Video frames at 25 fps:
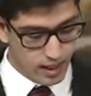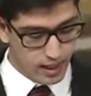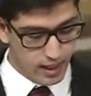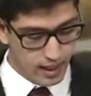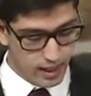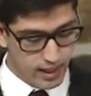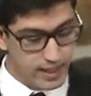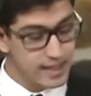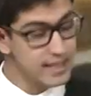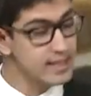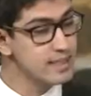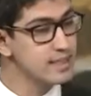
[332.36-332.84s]

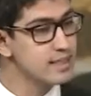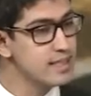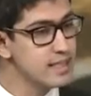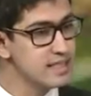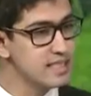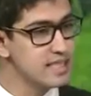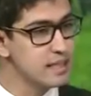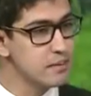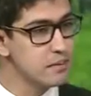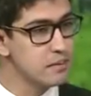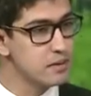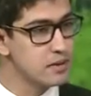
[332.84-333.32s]
In
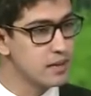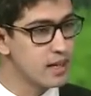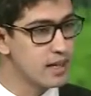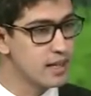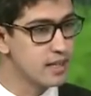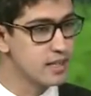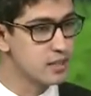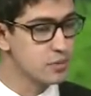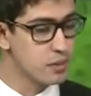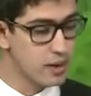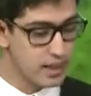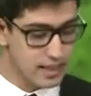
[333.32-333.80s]

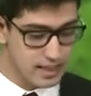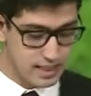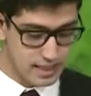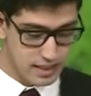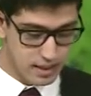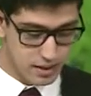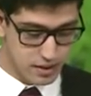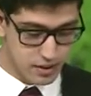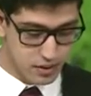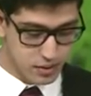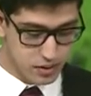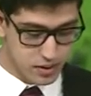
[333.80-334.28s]
December
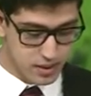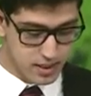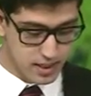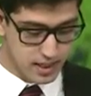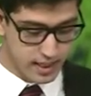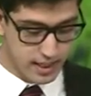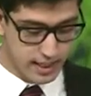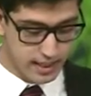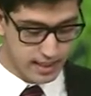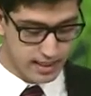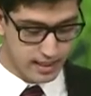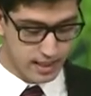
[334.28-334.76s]

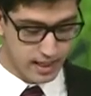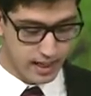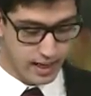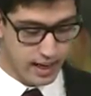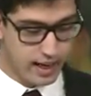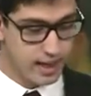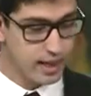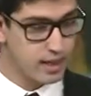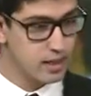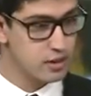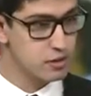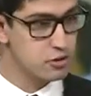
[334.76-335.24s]
2013,
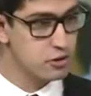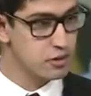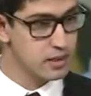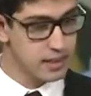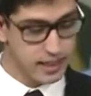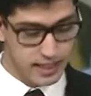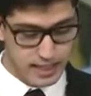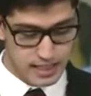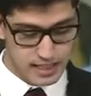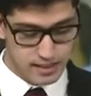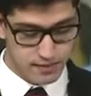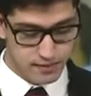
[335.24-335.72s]
and during
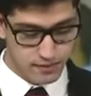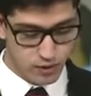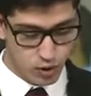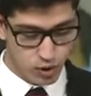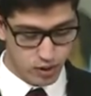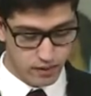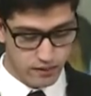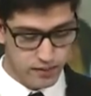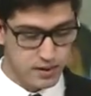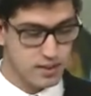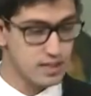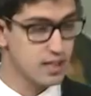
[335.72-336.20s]
his
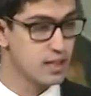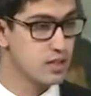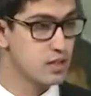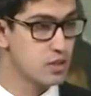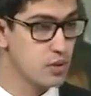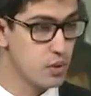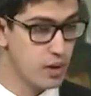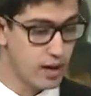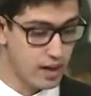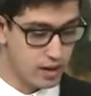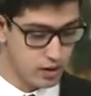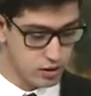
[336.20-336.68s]
5 visit
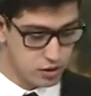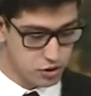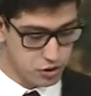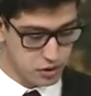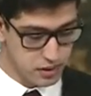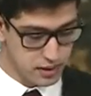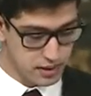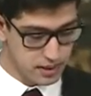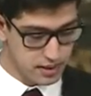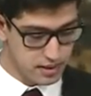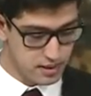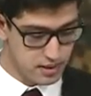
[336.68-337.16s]
to
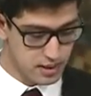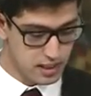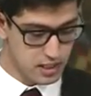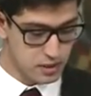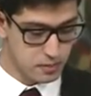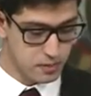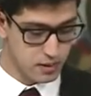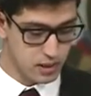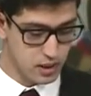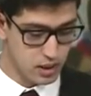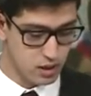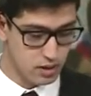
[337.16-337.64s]
Algiers, the
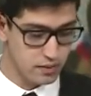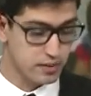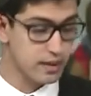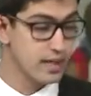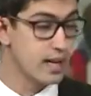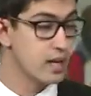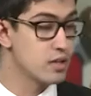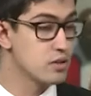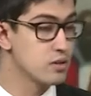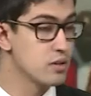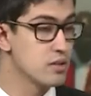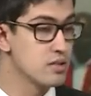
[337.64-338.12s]
Speaker of the
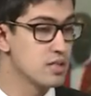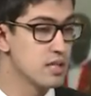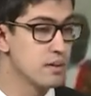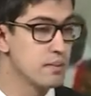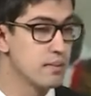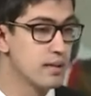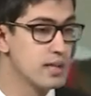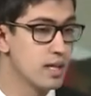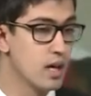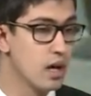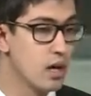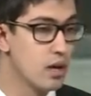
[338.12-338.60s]
National
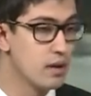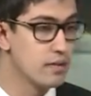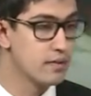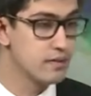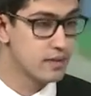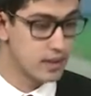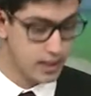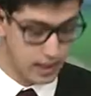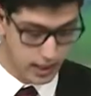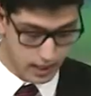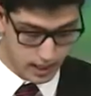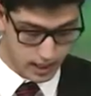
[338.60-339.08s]
Assembly
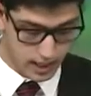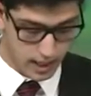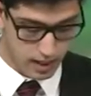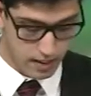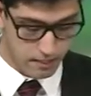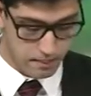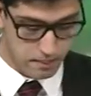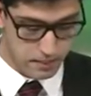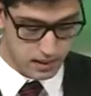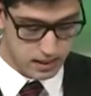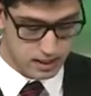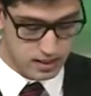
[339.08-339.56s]
of
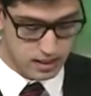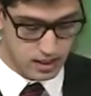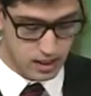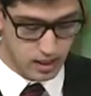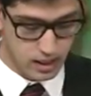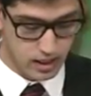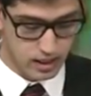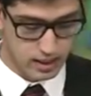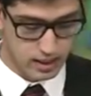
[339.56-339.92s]
Kenya, Mr.